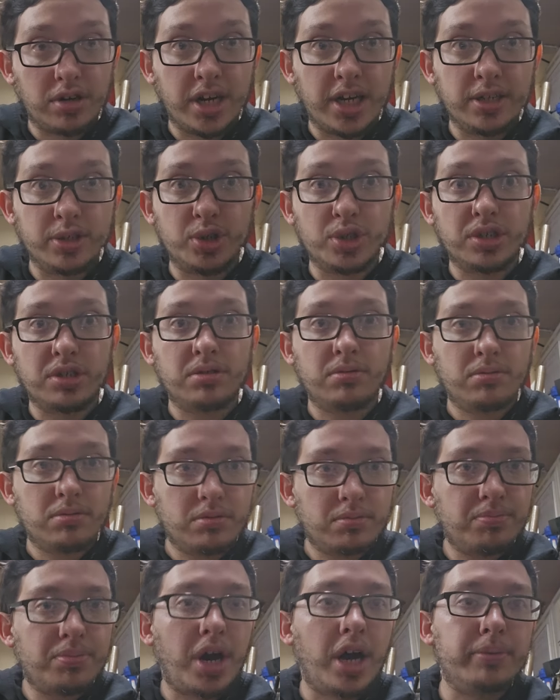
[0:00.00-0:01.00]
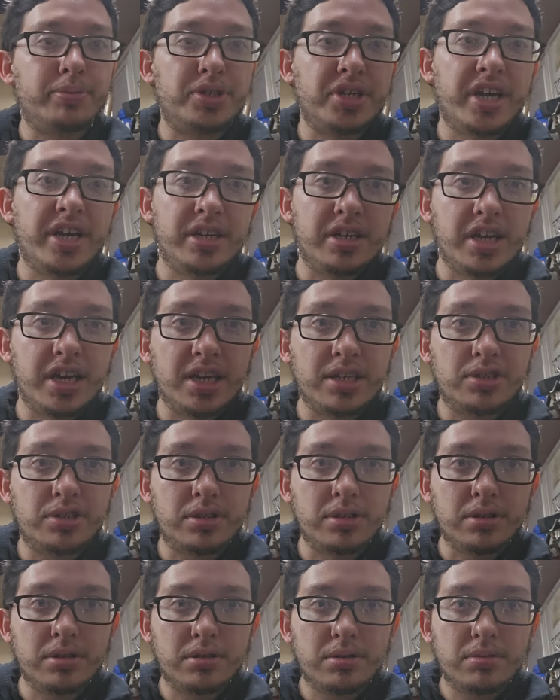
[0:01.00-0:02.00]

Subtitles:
engine, pops a head gasket.